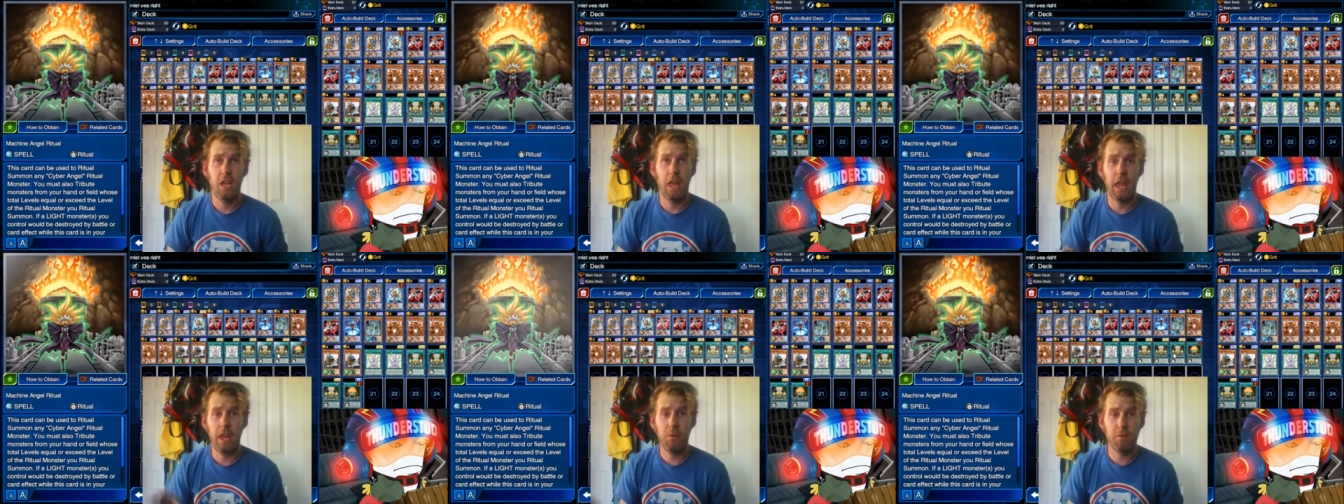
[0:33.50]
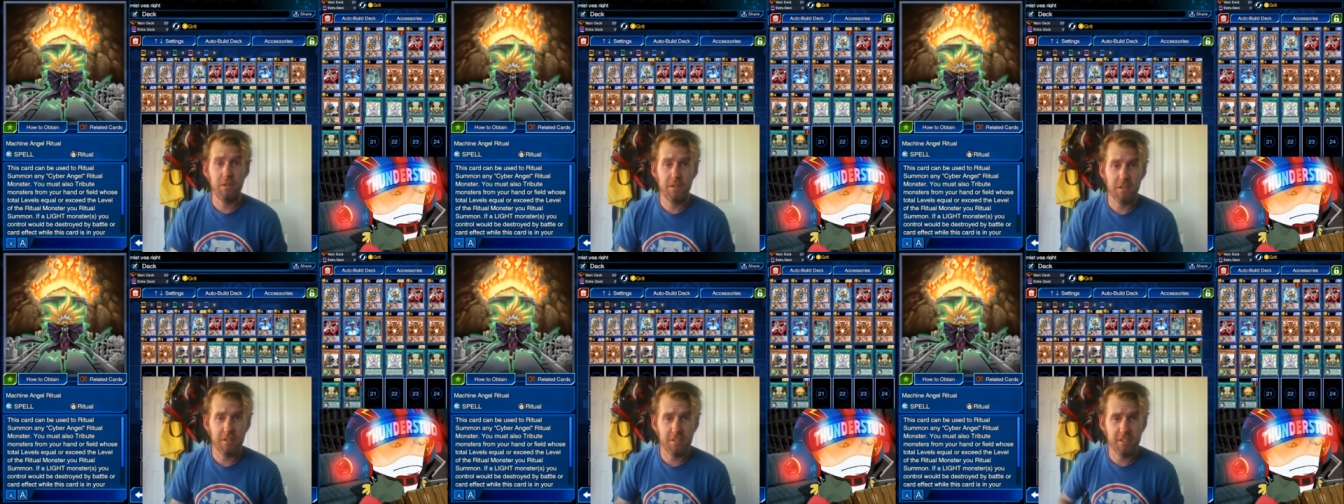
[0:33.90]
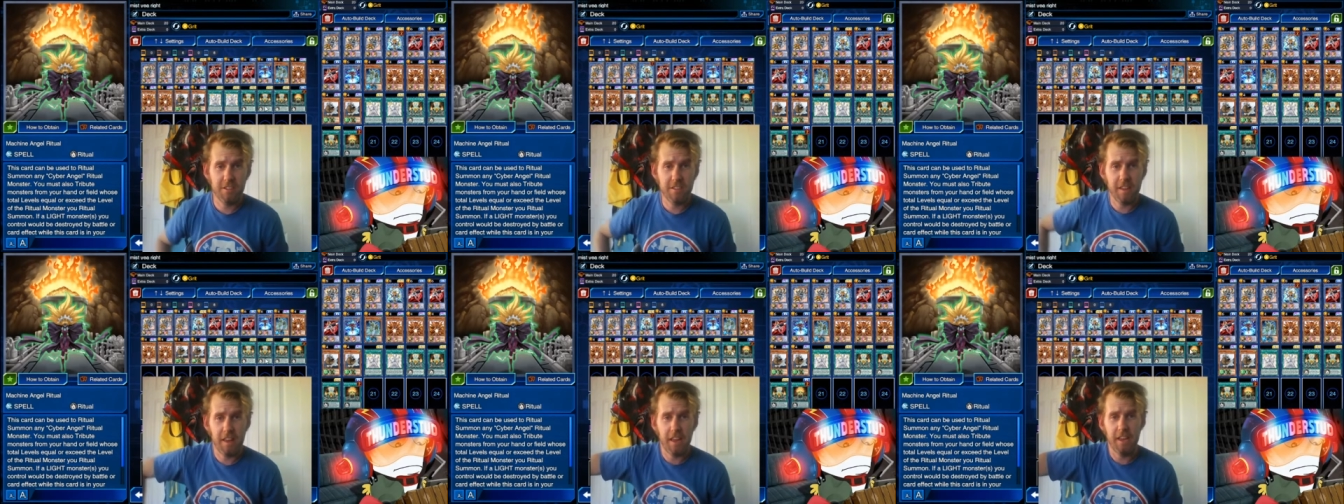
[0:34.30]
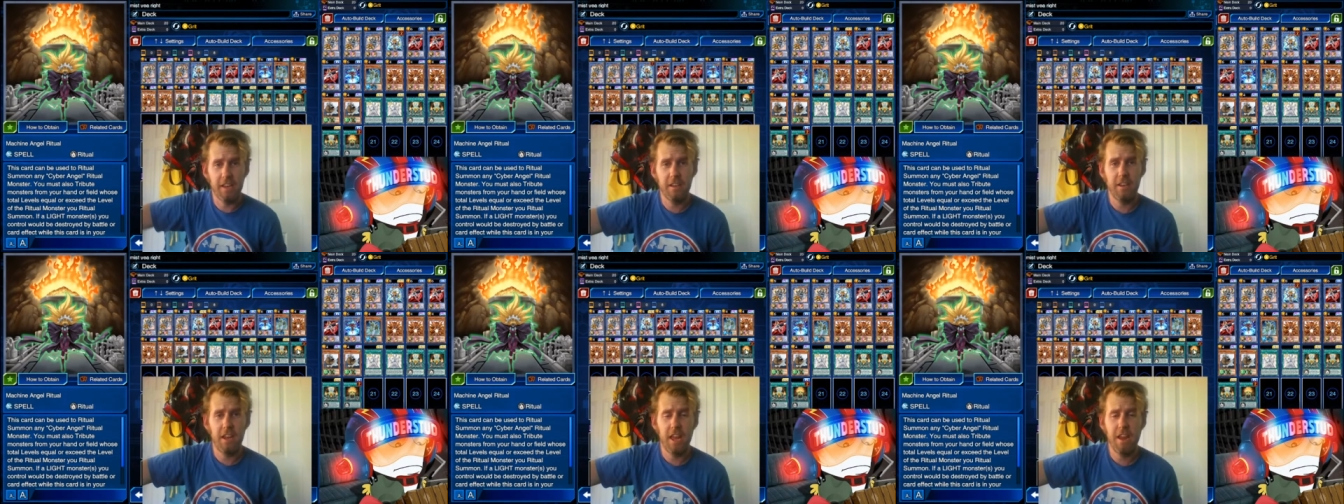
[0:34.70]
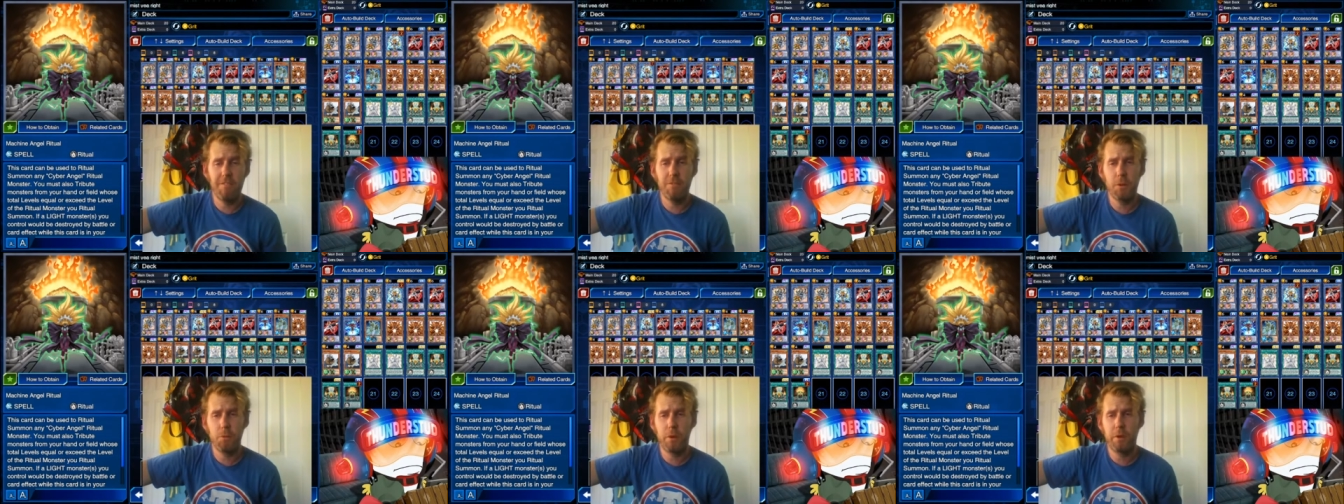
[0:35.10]
it was insane.
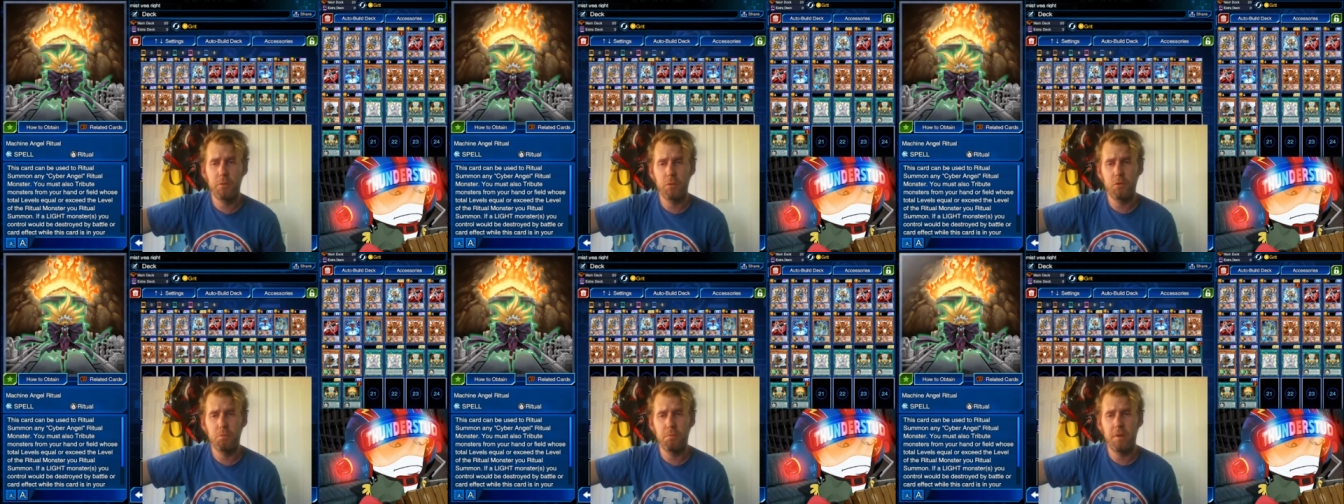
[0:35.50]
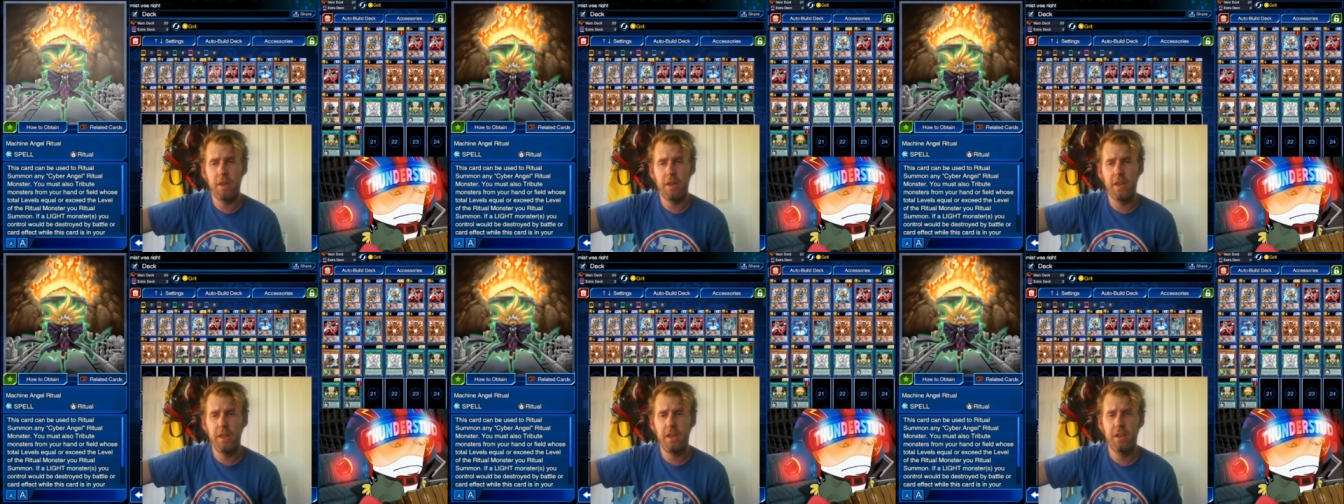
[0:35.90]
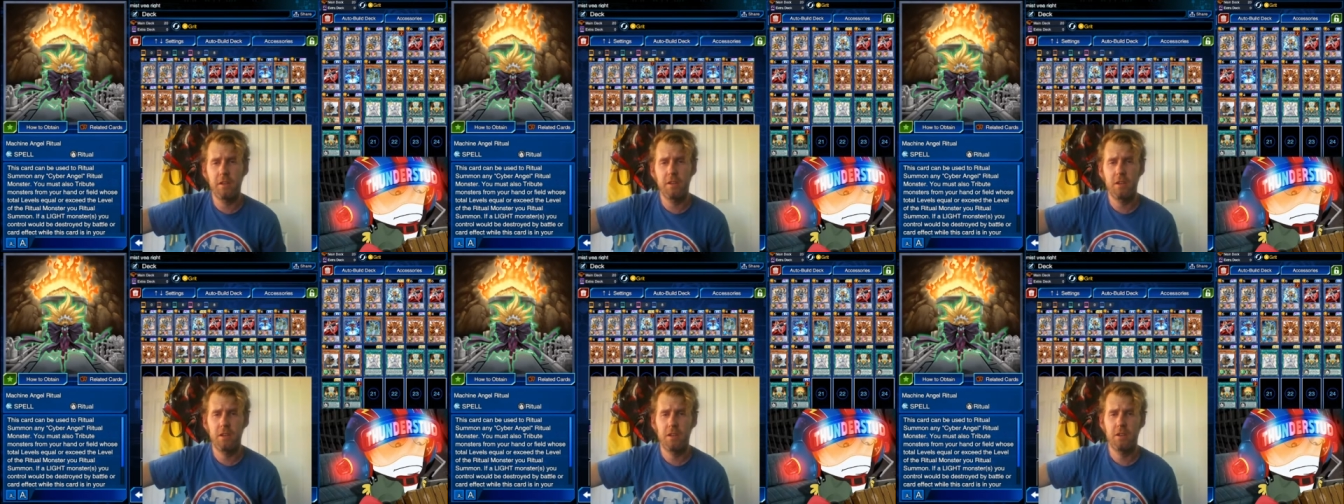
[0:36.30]
Everyone was playing.